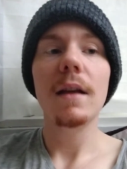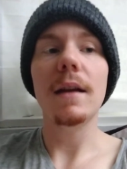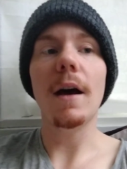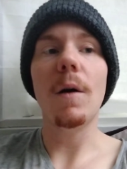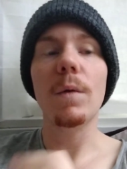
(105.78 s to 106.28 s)

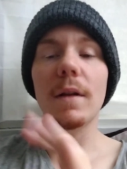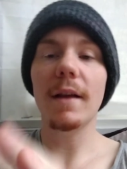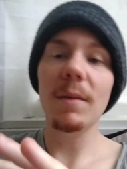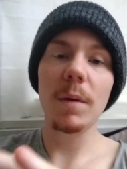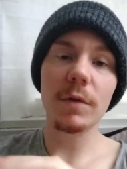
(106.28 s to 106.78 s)
Now, what a
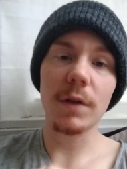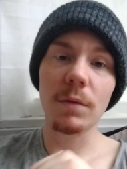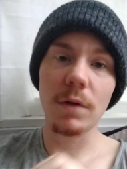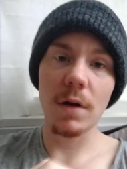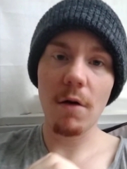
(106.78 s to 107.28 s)
lot of people
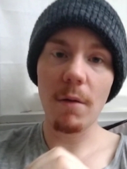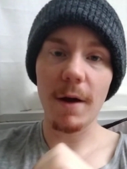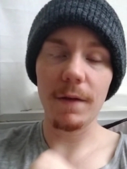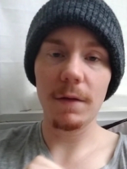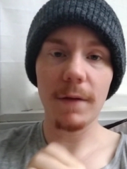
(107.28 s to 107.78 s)
don't know
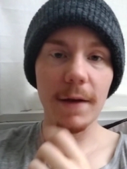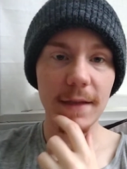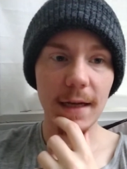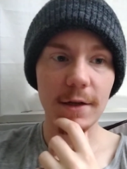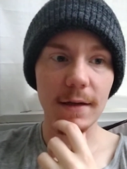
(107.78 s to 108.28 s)
about these 5
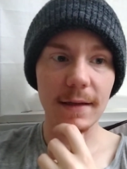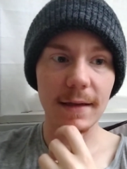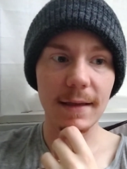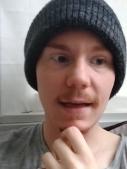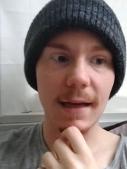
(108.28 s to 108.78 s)
stages
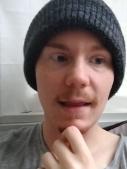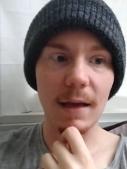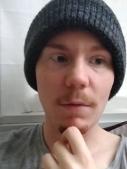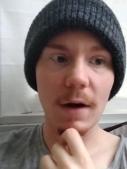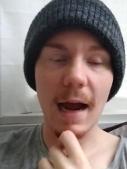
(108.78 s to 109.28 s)
is that
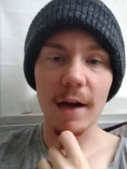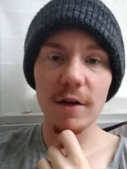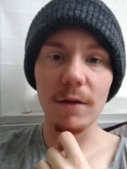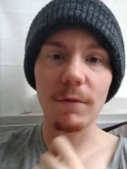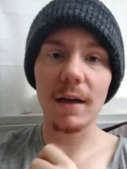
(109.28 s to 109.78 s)
they were
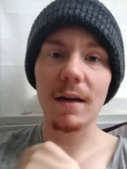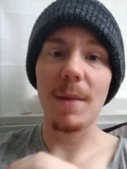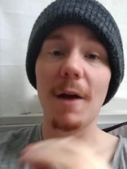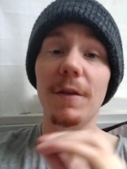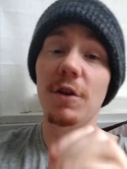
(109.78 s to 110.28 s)
actually written
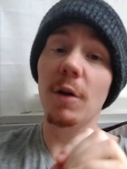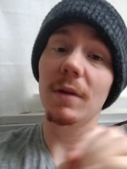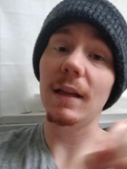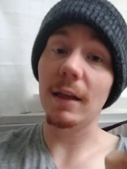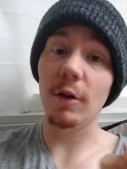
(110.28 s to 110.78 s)
about the
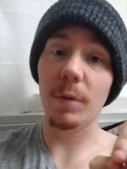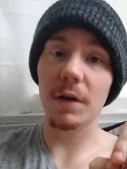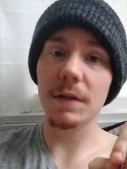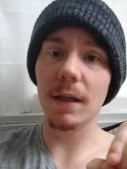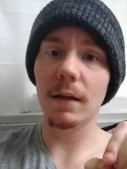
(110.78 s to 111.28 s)
terminally ill
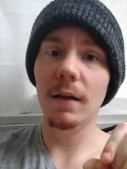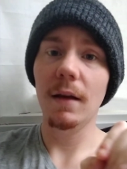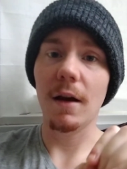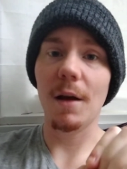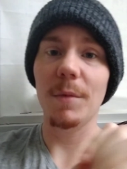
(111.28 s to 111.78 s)
person
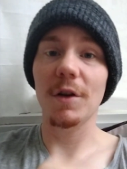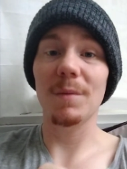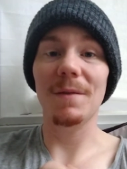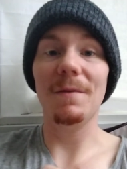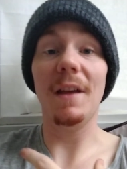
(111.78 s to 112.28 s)
in
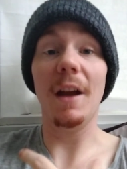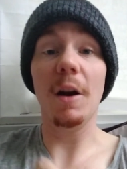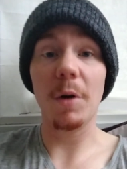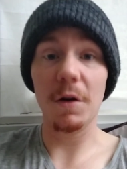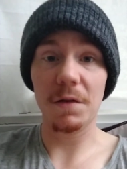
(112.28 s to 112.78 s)
terms of
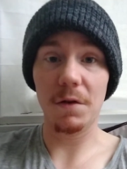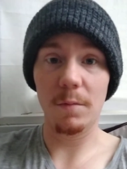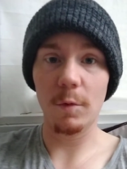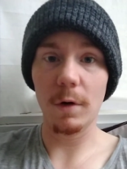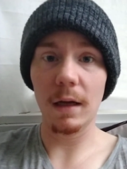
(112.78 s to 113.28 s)
their
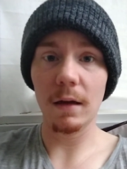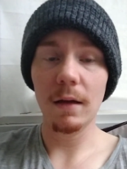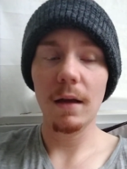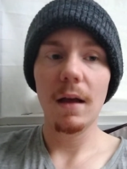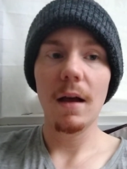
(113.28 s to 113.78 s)
personal mourning.
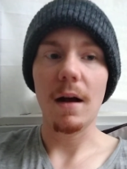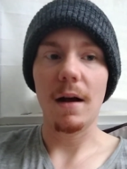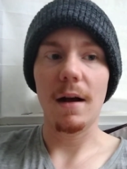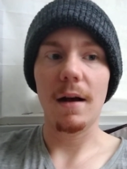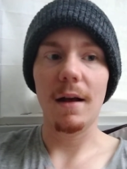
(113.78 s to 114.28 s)

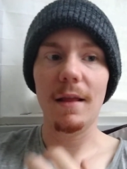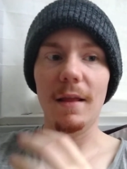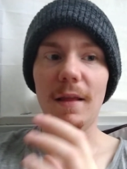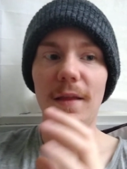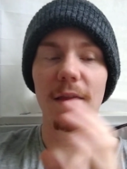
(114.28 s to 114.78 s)

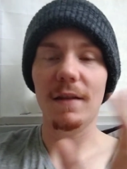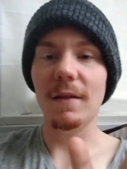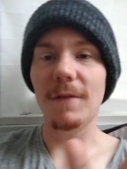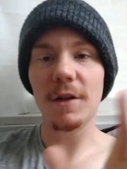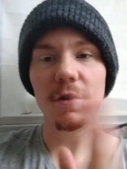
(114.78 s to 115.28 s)
This
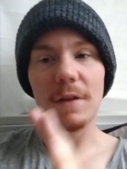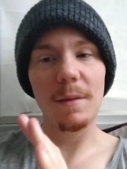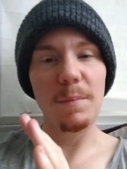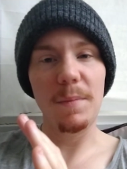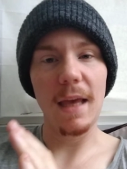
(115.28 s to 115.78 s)

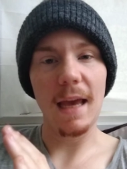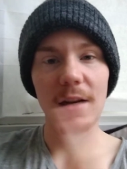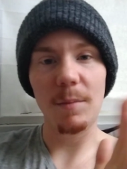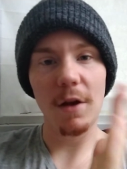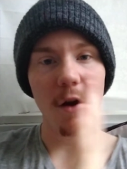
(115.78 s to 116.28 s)
eventually
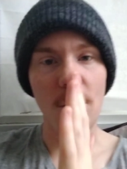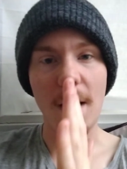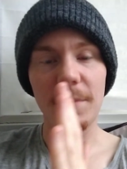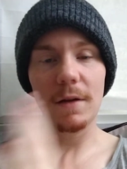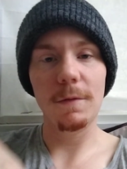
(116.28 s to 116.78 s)
began to be
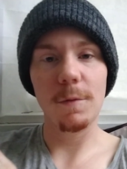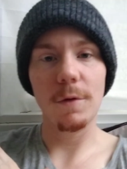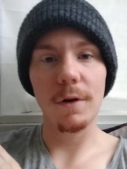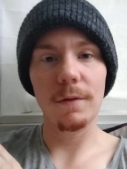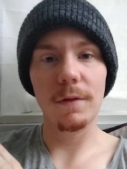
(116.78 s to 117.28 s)
co-opted
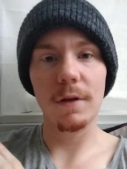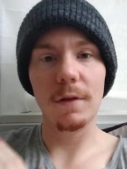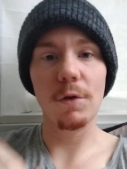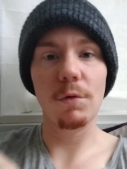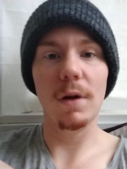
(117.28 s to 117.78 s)
for
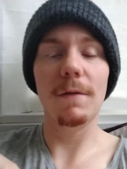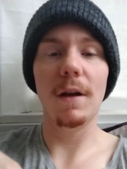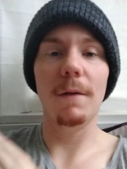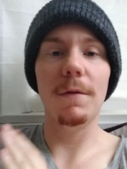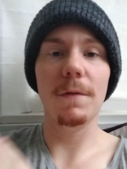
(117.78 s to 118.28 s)
the
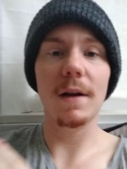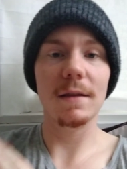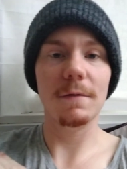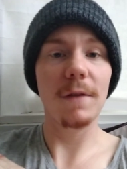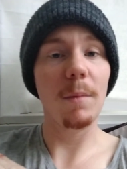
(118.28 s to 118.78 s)
grieving of the
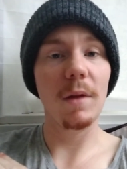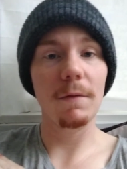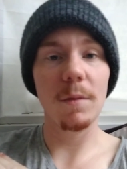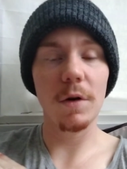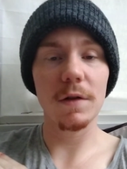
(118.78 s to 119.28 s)
friends and family
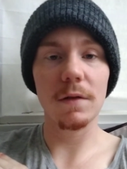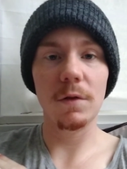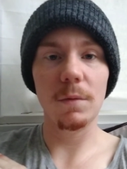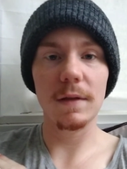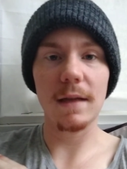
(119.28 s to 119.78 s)
of the person
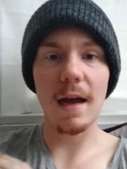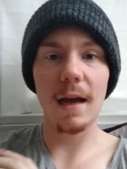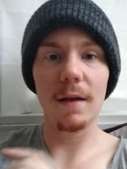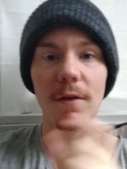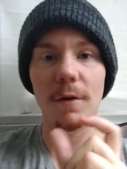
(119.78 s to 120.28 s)
who was
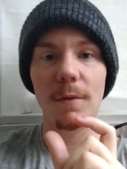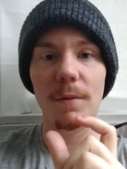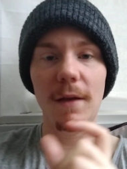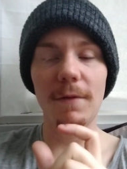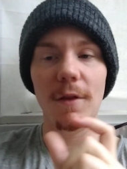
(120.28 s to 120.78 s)
dying.
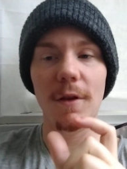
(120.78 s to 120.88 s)
So even